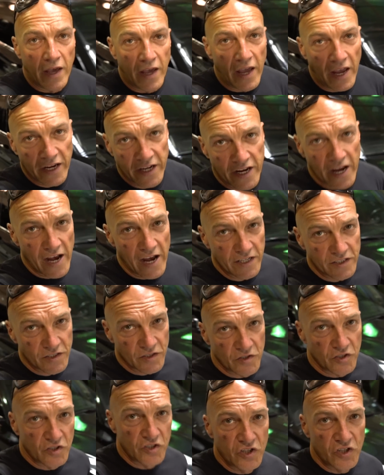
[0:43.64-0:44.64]
Hey guys,
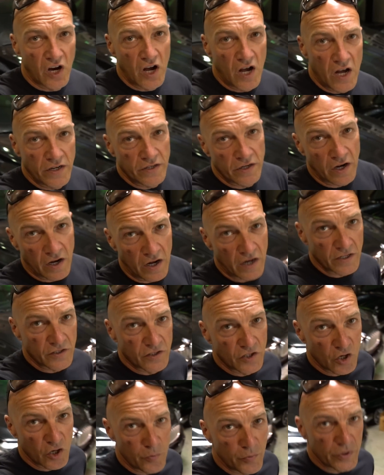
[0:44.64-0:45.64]
it's Sean,
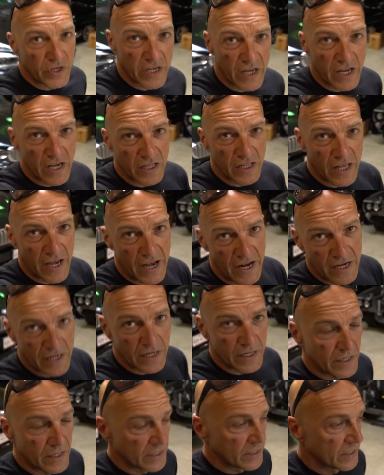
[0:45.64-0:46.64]
Autotopia LA,
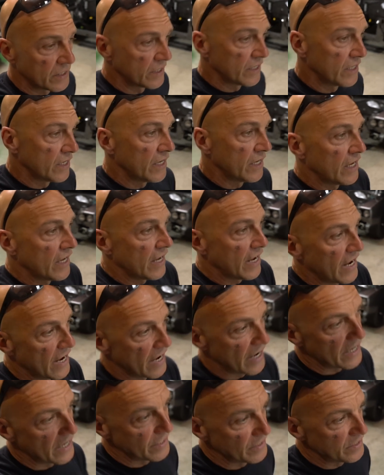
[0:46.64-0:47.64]

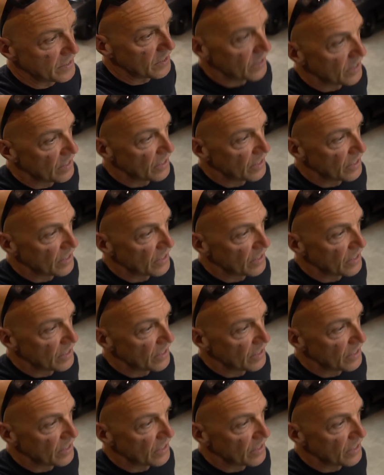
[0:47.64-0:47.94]
and